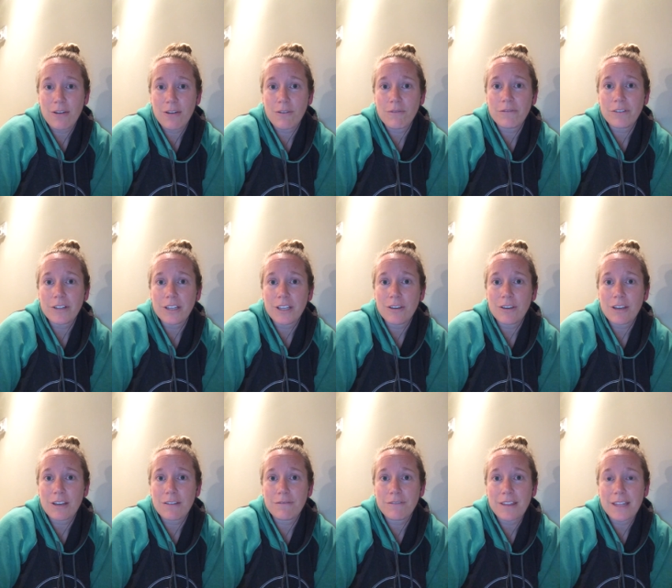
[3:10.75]
Hopefully, you
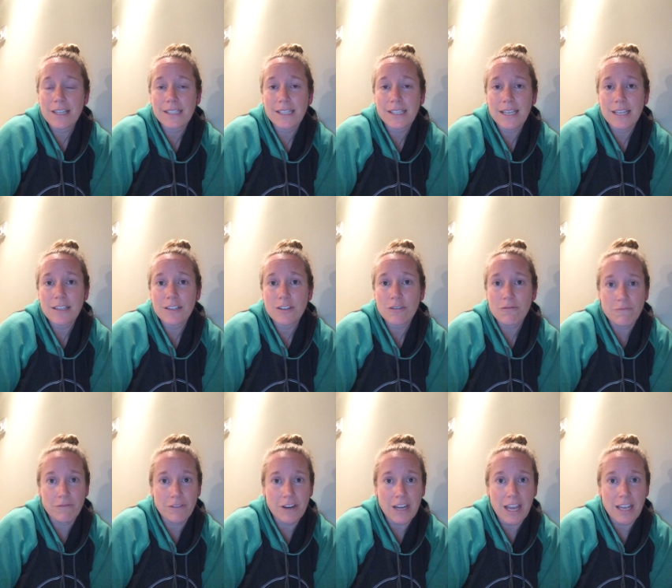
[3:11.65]
can fit this in. Don't
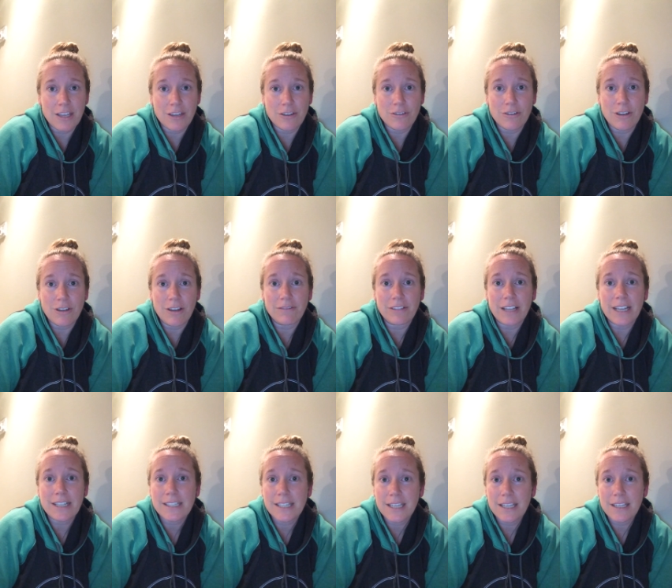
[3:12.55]
forget, you do have
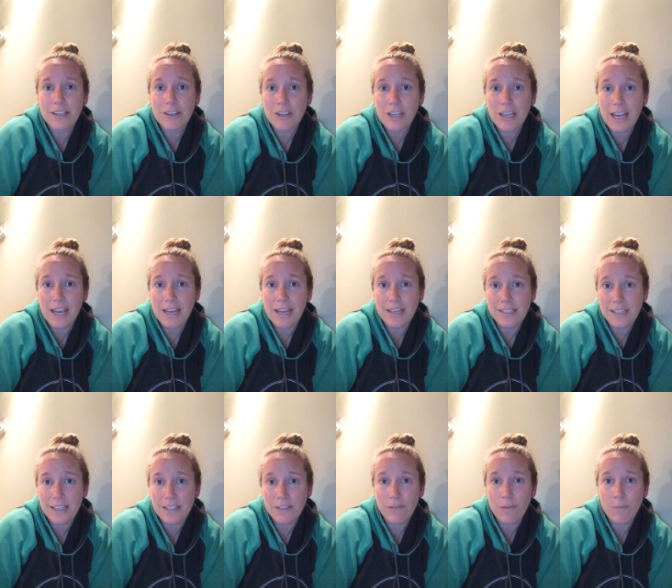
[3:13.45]
Lexia you can
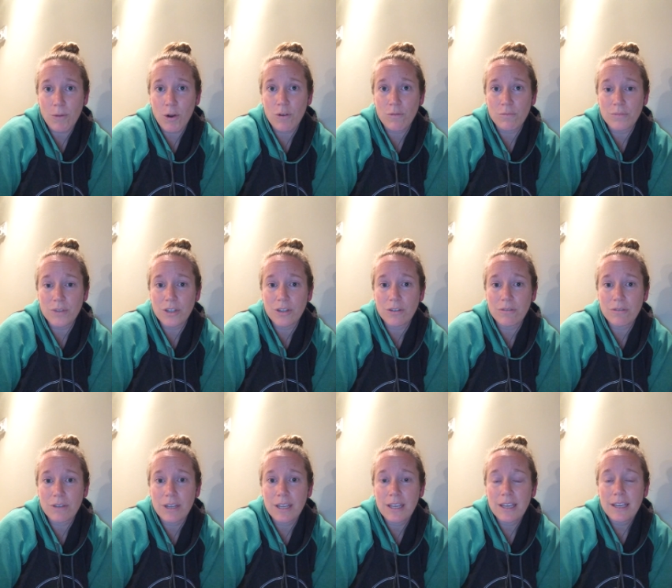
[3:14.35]
access from home too.